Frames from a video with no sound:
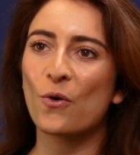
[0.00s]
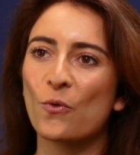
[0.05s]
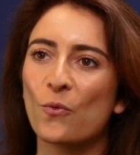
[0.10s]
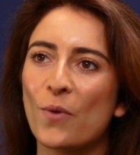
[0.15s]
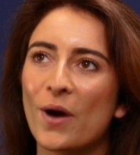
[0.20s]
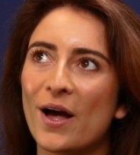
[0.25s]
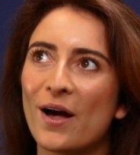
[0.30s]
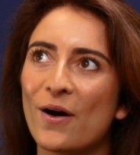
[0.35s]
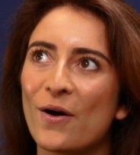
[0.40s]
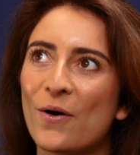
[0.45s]

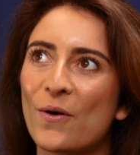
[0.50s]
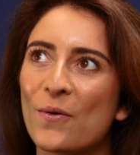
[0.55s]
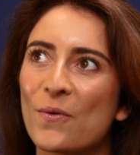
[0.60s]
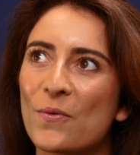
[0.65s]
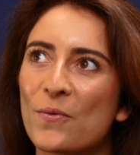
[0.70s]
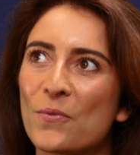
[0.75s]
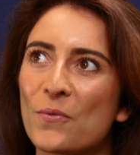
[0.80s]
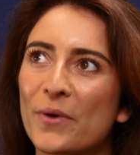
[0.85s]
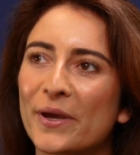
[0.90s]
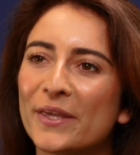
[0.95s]

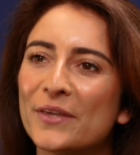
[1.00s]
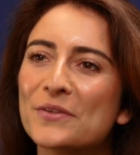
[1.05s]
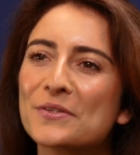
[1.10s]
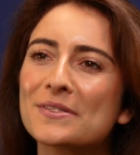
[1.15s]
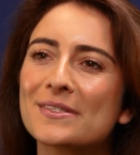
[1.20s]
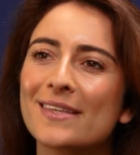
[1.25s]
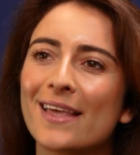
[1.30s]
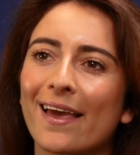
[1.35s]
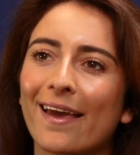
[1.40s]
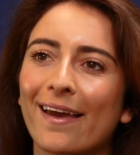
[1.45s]
Well, when you
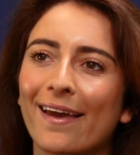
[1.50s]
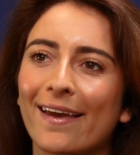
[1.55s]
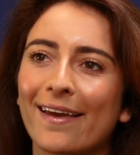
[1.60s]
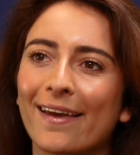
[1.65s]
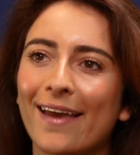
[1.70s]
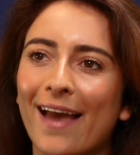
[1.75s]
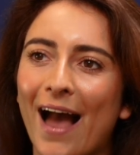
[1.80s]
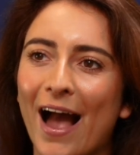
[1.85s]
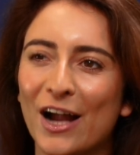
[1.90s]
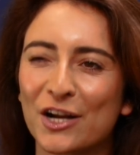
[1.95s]

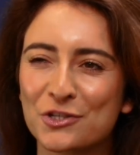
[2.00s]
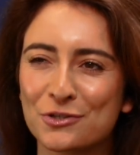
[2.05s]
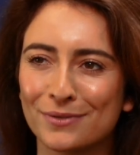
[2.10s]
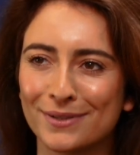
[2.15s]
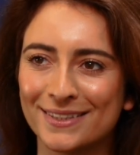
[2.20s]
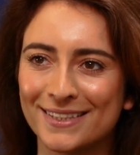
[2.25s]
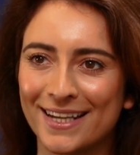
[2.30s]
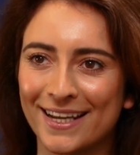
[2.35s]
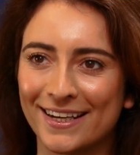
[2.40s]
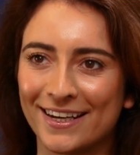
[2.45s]
say
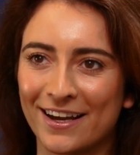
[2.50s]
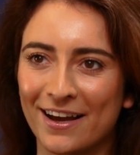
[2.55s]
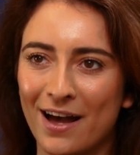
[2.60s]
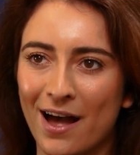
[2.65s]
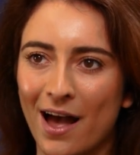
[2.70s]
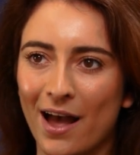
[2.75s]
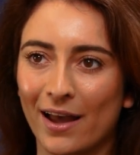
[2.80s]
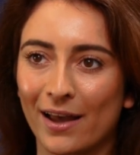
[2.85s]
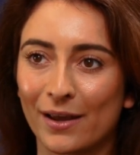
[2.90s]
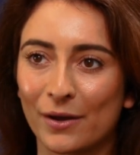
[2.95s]
actual data,
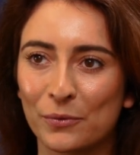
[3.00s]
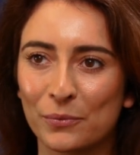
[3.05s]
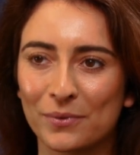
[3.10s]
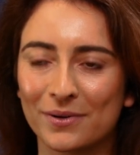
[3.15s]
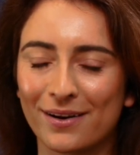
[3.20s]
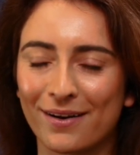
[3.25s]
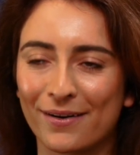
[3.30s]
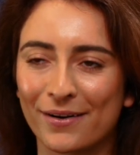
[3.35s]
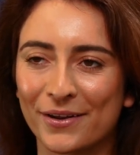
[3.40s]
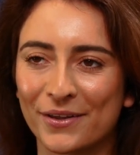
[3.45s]
I
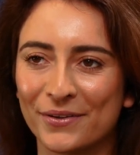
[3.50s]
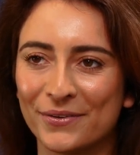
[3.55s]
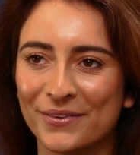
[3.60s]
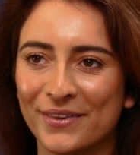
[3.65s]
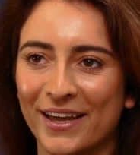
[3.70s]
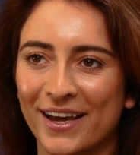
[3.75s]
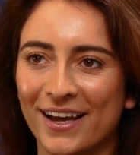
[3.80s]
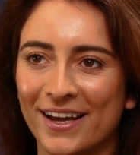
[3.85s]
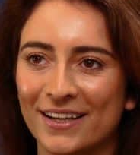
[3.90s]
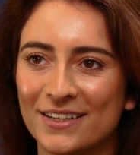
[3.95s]
would argue
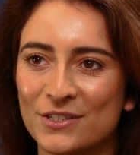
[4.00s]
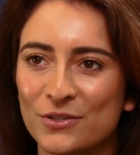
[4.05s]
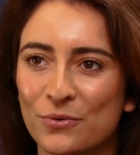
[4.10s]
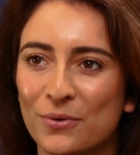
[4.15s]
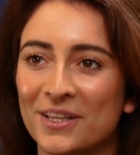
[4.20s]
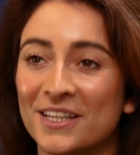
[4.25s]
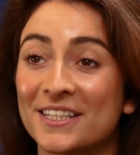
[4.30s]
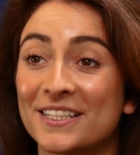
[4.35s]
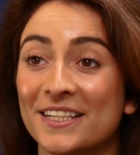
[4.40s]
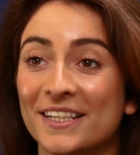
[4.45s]
that
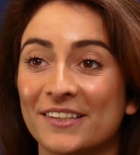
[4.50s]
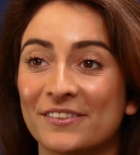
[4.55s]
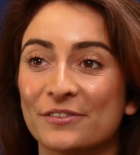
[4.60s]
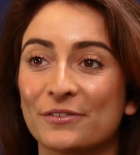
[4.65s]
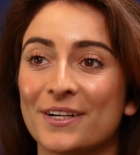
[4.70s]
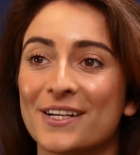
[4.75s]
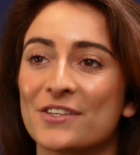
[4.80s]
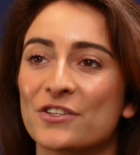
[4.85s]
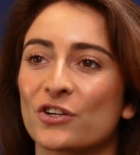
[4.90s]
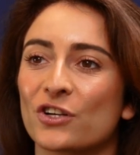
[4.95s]
qualitative
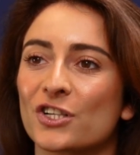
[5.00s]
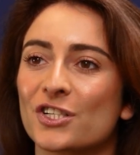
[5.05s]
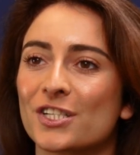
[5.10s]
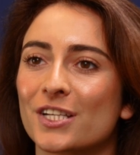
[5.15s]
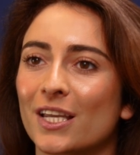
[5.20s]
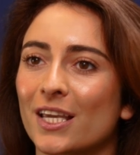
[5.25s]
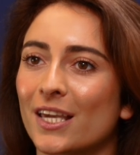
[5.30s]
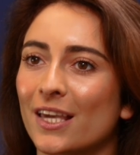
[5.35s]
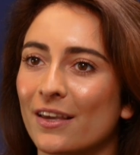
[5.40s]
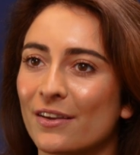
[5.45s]
research
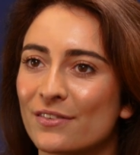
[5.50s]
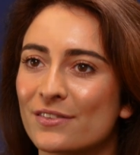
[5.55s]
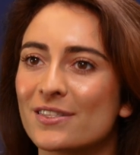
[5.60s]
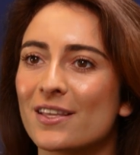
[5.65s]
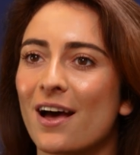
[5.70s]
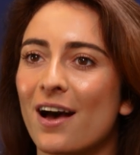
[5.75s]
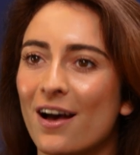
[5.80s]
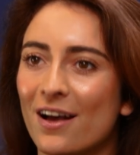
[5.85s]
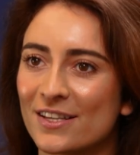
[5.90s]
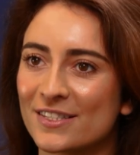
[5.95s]
gives
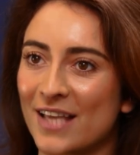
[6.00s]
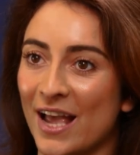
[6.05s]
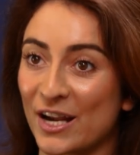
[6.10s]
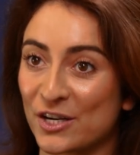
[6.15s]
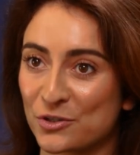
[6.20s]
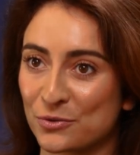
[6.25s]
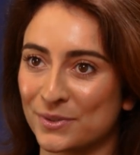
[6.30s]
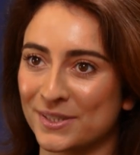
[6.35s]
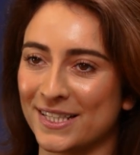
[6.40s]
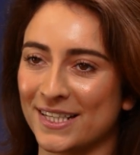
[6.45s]
us
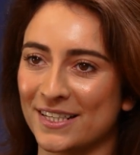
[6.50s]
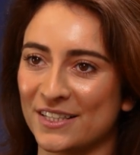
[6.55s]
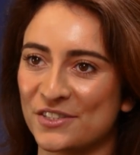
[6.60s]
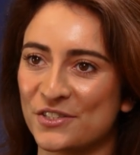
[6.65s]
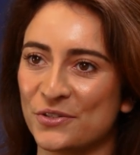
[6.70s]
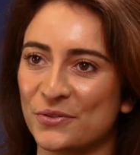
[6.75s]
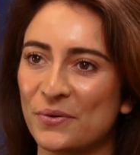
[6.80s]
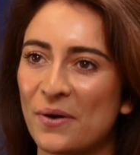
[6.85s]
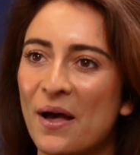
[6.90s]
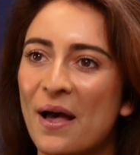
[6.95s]
actual data
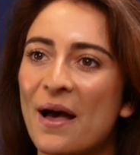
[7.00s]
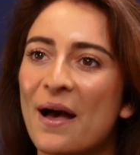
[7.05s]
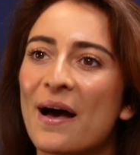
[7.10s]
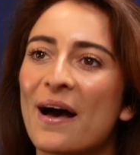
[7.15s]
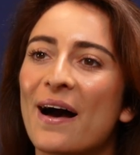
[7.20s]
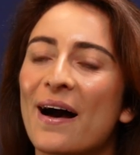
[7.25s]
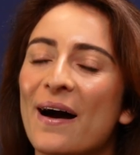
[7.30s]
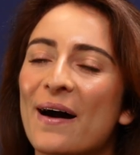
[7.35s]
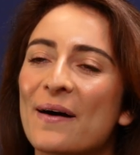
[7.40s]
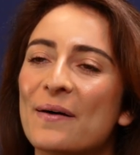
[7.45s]
too.
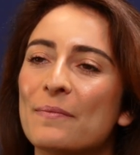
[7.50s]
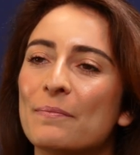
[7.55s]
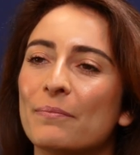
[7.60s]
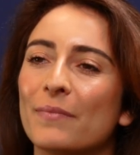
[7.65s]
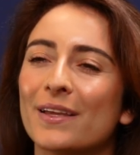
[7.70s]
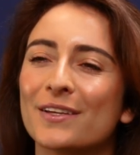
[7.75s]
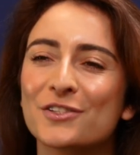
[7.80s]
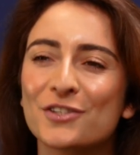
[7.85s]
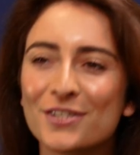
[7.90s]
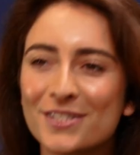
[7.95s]

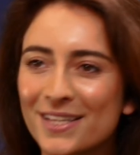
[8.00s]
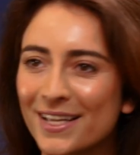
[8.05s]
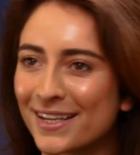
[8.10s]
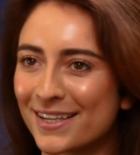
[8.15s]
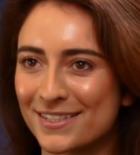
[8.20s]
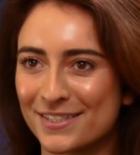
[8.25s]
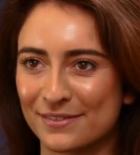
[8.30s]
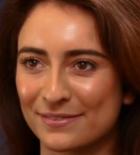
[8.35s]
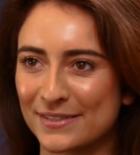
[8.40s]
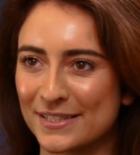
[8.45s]
It's just like
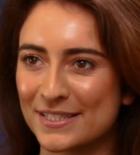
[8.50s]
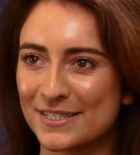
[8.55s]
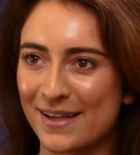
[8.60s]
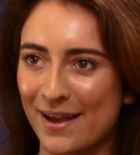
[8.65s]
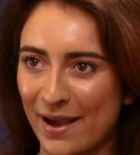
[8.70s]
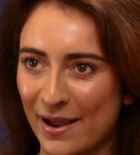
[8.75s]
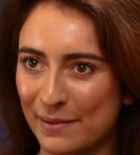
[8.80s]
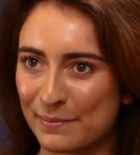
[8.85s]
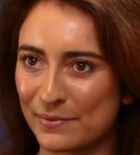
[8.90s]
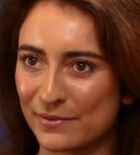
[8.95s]
a different
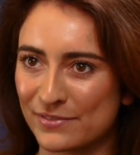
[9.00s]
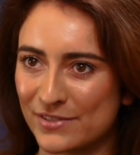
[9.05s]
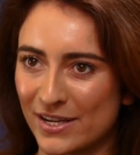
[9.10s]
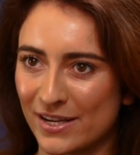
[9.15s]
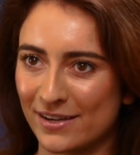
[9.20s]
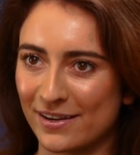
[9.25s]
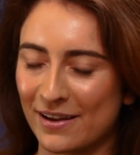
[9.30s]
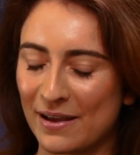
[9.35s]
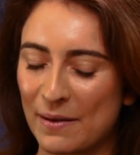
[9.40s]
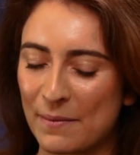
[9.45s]
type of
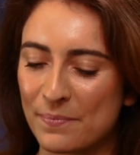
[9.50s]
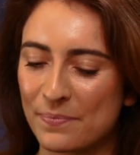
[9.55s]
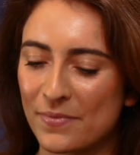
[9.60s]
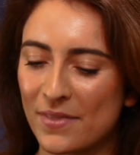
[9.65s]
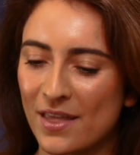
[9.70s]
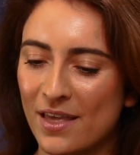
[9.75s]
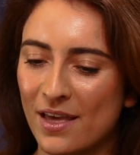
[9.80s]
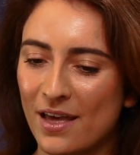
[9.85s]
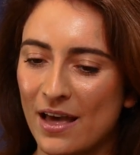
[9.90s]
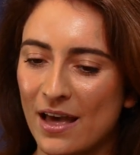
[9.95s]
data.
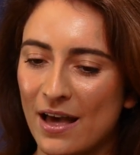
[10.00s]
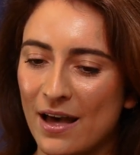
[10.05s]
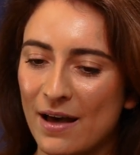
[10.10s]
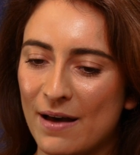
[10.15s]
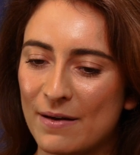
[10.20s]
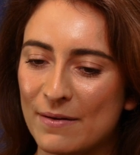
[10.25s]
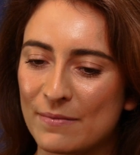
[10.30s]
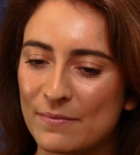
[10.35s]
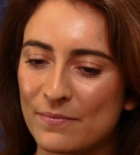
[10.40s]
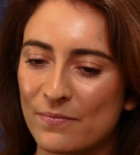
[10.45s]

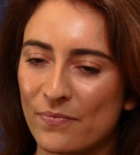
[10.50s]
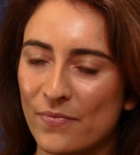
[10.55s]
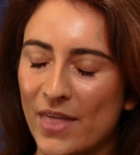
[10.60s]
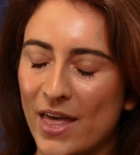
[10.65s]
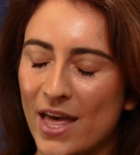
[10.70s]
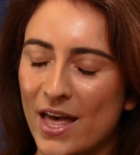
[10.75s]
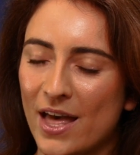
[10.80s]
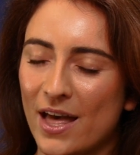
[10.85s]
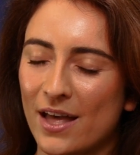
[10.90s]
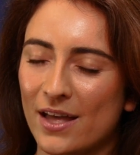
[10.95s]

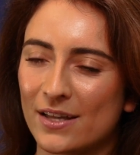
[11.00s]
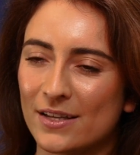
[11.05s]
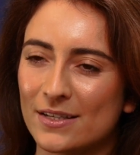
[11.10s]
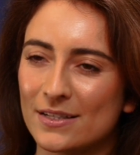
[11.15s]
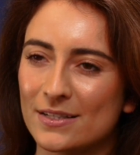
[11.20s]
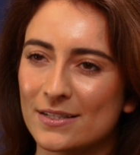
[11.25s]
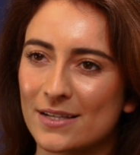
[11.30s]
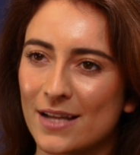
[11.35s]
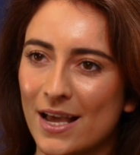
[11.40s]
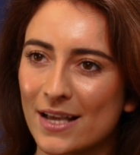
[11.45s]

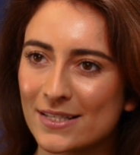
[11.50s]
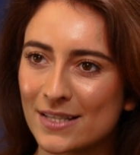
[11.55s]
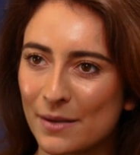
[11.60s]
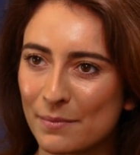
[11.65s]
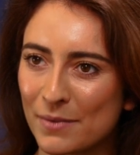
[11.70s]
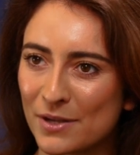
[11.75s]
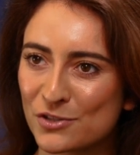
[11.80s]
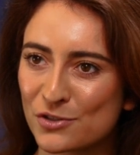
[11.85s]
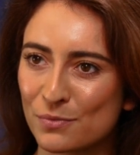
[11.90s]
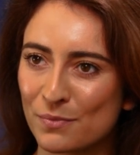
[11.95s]
And as I
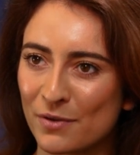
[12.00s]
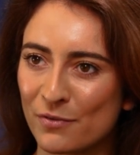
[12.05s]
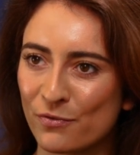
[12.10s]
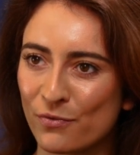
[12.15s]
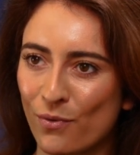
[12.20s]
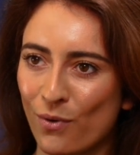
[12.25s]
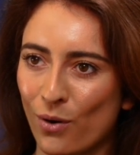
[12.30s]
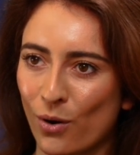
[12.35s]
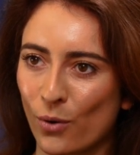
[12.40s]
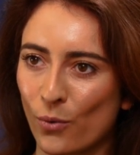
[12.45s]
mentioned
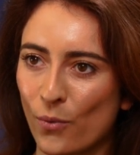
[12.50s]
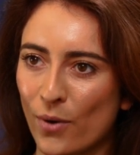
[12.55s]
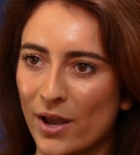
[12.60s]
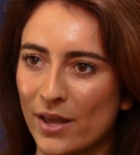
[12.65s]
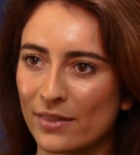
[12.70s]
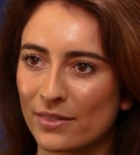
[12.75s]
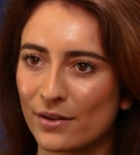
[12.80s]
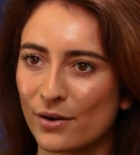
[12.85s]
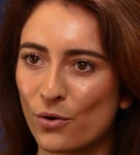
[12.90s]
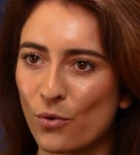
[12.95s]
before,
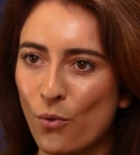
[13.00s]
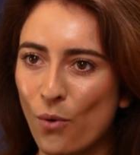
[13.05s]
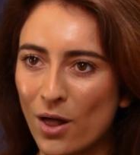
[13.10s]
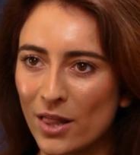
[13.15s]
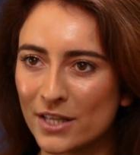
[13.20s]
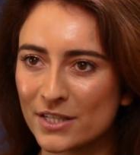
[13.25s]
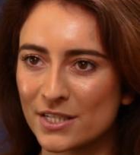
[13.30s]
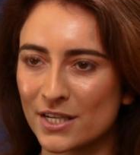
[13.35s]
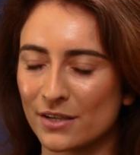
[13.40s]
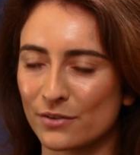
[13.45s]
with
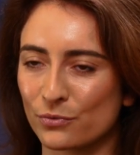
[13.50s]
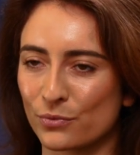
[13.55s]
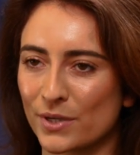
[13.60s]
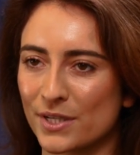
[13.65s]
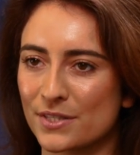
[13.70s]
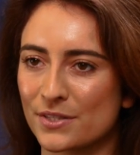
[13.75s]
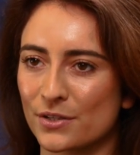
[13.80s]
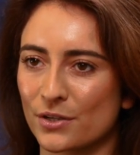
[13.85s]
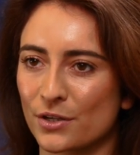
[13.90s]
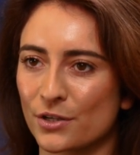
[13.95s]
qualitative
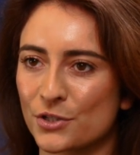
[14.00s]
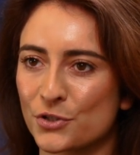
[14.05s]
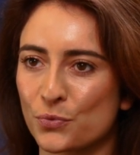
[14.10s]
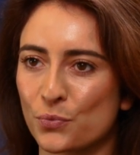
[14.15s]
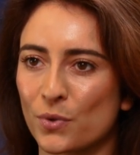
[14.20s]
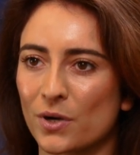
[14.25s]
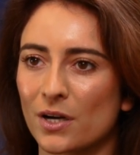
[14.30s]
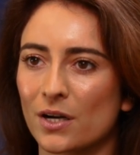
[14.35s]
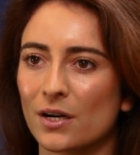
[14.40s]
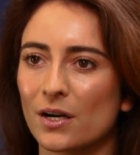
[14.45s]
research,
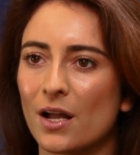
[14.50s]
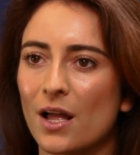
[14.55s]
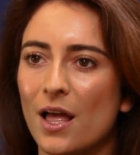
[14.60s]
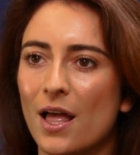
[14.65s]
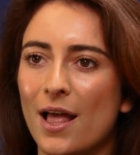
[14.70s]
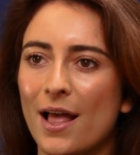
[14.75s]
we're